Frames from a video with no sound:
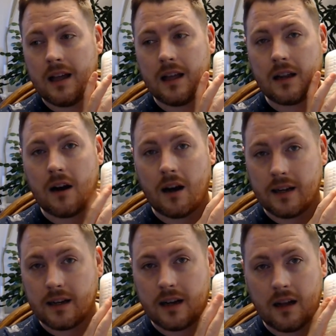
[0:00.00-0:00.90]
cotton
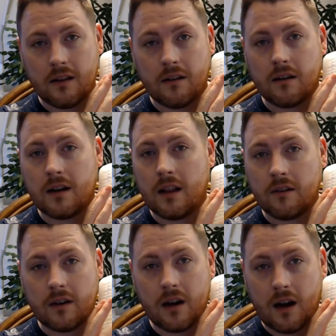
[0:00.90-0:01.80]
and color, or
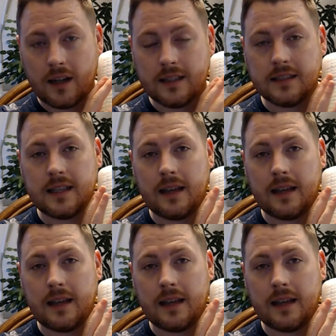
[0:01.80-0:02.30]
color and cottons,